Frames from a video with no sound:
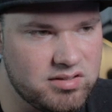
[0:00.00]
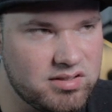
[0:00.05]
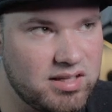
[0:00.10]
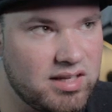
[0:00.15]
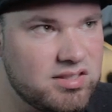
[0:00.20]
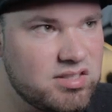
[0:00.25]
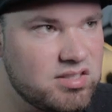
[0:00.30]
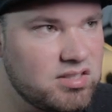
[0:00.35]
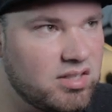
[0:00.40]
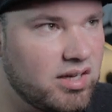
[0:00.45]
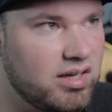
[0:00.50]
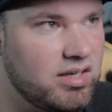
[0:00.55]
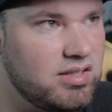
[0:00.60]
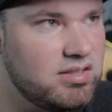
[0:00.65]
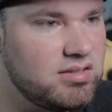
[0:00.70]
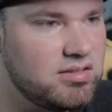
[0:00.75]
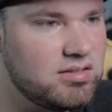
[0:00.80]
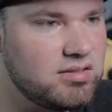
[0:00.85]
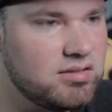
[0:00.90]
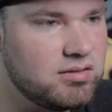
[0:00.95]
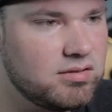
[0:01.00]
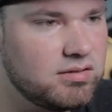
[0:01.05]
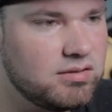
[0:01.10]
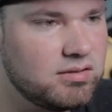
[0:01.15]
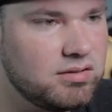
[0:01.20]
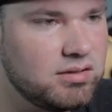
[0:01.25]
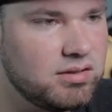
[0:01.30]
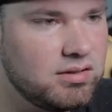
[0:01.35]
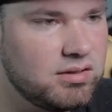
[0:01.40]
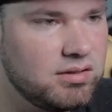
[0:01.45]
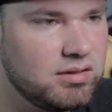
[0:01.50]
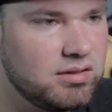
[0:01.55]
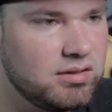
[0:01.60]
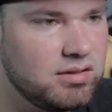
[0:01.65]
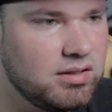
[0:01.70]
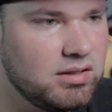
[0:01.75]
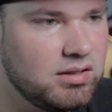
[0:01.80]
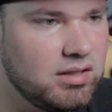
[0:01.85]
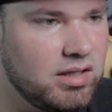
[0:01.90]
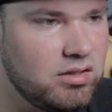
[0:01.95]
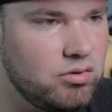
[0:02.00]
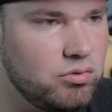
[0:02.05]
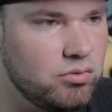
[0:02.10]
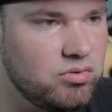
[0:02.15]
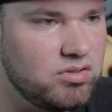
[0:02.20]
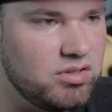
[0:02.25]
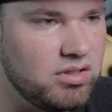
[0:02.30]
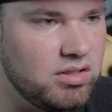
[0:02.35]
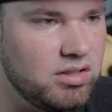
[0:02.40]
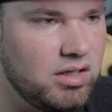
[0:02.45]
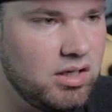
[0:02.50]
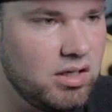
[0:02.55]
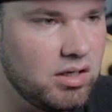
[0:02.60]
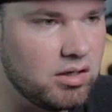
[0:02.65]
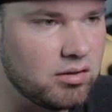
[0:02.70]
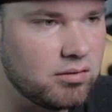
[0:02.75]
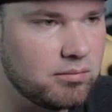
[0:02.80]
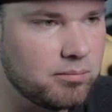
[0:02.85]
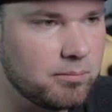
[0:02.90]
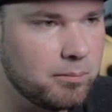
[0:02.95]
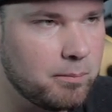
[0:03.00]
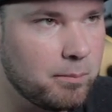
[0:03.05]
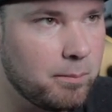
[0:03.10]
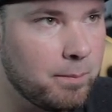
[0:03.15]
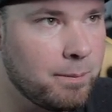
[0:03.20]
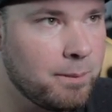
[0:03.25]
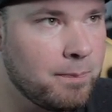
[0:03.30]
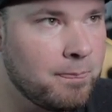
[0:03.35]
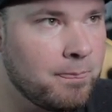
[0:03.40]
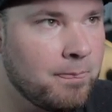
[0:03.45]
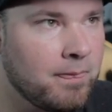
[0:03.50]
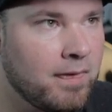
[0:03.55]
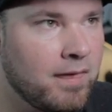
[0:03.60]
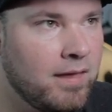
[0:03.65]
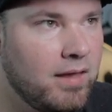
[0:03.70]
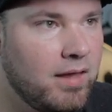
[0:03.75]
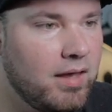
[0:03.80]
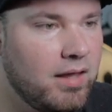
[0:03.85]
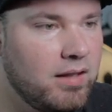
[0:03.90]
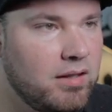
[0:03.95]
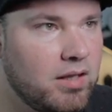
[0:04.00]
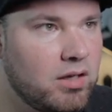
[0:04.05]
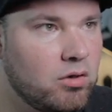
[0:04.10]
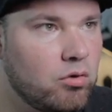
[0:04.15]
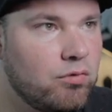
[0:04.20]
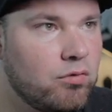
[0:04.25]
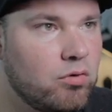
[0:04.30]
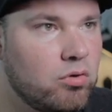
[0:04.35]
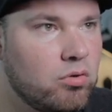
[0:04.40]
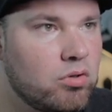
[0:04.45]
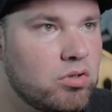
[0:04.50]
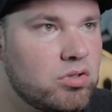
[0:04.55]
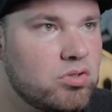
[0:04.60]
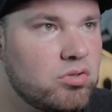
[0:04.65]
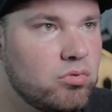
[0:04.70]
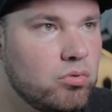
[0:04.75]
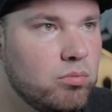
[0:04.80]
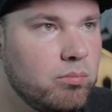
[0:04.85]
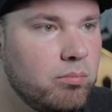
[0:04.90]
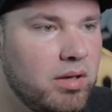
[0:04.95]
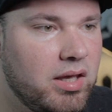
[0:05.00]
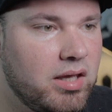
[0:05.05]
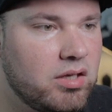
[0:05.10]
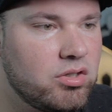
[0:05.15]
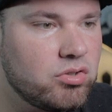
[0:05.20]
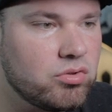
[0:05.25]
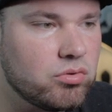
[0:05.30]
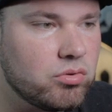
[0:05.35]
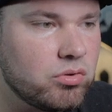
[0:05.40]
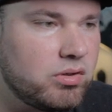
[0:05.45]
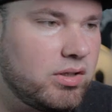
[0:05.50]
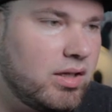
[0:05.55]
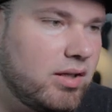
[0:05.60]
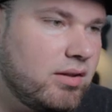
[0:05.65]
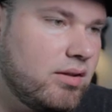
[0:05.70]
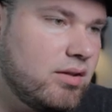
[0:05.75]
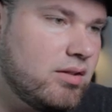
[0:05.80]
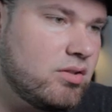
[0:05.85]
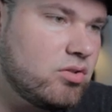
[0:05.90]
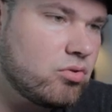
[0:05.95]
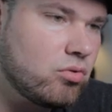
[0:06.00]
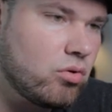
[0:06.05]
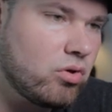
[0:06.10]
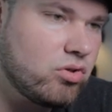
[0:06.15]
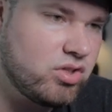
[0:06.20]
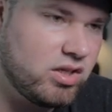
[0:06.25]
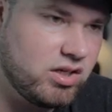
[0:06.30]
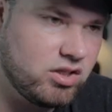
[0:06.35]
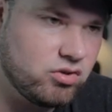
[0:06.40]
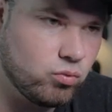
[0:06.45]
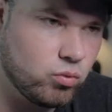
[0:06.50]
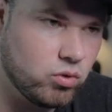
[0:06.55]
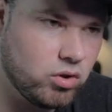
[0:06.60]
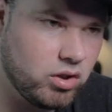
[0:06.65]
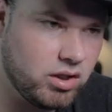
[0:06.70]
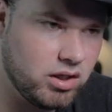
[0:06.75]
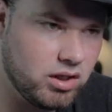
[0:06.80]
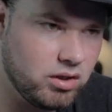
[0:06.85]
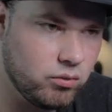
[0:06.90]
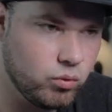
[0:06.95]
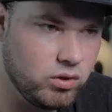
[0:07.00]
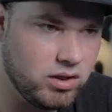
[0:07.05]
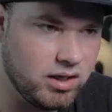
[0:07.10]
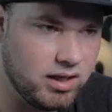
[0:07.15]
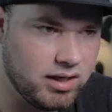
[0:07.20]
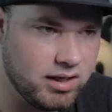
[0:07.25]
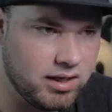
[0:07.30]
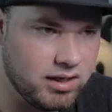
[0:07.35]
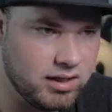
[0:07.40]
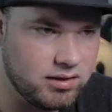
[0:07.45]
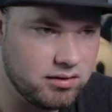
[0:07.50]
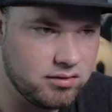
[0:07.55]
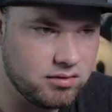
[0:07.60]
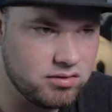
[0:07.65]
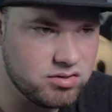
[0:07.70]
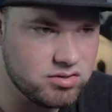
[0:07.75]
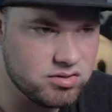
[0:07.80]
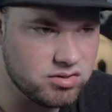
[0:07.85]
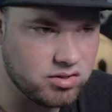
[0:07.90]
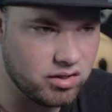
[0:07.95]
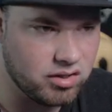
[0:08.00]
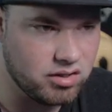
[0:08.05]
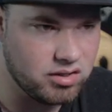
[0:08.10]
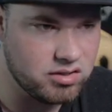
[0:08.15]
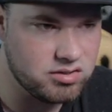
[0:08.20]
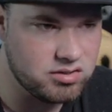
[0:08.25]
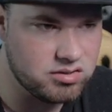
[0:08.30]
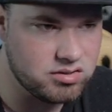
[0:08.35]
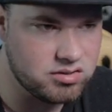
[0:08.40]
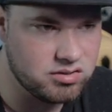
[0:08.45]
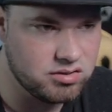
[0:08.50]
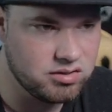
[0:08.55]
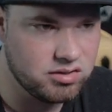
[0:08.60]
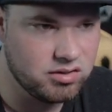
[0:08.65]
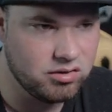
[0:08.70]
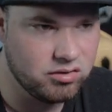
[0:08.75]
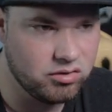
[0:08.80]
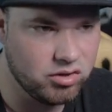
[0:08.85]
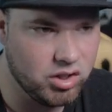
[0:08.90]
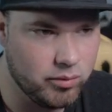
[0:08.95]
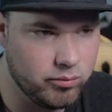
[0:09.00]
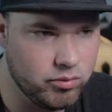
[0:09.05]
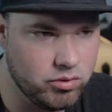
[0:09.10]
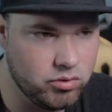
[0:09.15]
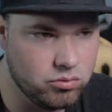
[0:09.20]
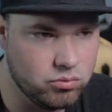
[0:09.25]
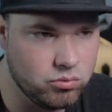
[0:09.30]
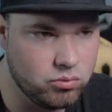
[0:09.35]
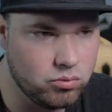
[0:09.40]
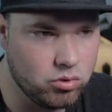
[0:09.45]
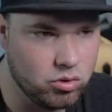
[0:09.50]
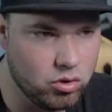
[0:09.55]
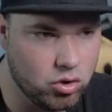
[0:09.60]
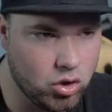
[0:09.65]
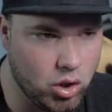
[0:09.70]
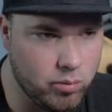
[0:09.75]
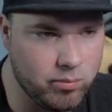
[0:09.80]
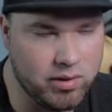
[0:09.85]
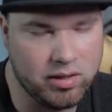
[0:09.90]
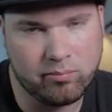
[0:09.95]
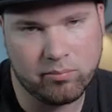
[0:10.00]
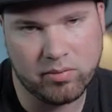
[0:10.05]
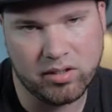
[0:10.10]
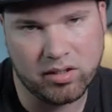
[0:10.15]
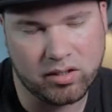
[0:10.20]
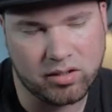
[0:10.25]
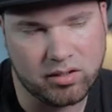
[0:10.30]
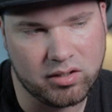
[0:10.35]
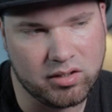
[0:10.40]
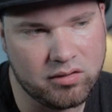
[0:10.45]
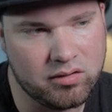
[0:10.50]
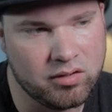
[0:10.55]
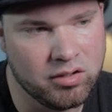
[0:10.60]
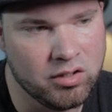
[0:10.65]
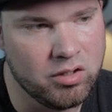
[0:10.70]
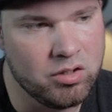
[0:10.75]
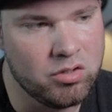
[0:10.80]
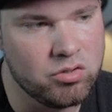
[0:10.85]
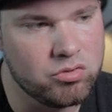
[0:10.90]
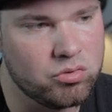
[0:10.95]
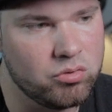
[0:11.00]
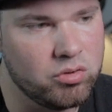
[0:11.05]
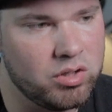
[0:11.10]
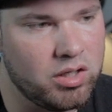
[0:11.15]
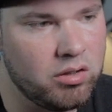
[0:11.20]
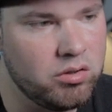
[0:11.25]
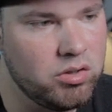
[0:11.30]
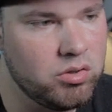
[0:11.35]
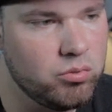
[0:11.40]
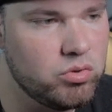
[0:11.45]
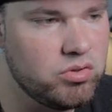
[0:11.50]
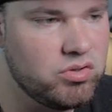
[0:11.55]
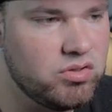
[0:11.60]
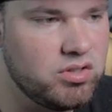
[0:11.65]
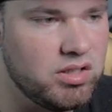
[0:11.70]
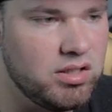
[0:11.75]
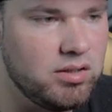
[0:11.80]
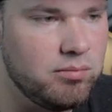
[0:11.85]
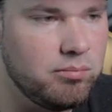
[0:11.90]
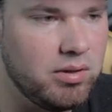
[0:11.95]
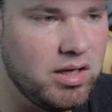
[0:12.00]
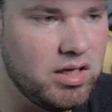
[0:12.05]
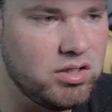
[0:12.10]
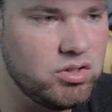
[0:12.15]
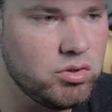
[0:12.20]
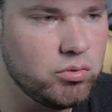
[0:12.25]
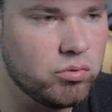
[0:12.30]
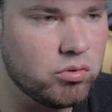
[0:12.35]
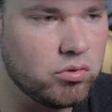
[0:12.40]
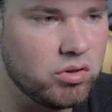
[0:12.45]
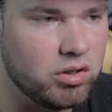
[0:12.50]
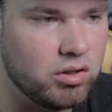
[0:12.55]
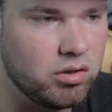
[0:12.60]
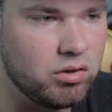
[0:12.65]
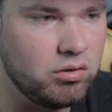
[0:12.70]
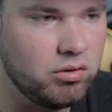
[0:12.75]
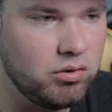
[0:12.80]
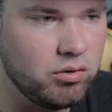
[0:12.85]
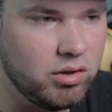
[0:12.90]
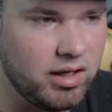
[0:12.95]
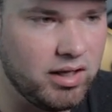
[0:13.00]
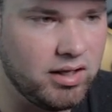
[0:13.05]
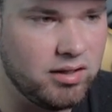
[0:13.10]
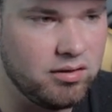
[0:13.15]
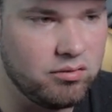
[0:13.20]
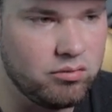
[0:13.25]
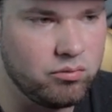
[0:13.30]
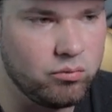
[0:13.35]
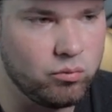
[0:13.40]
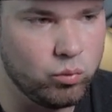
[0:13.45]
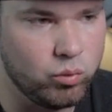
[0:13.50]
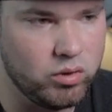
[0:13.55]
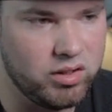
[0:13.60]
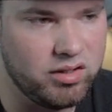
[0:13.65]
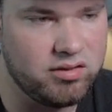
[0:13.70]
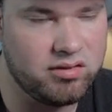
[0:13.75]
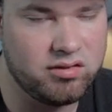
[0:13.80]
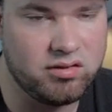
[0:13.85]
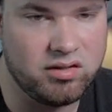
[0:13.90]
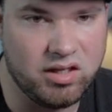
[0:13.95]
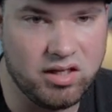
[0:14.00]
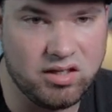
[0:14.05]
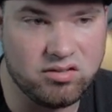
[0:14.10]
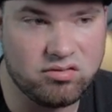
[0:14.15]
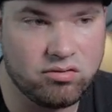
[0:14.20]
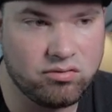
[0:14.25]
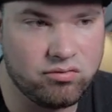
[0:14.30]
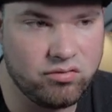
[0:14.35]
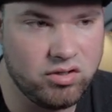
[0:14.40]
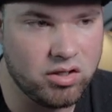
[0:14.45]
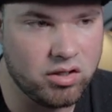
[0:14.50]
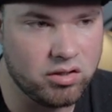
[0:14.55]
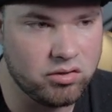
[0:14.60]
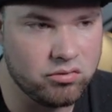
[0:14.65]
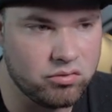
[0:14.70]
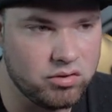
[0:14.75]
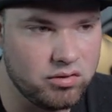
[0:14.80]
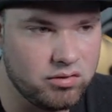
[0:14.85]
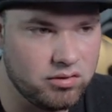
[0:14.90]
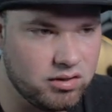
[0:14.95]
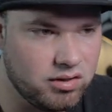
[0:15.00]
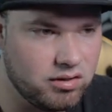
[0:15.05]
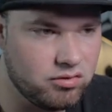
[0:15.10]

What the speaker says: as that size that you see here. And then, of course, to make sure that this source set is working, we add size W comma behind it. So now you would see base URL and width is 300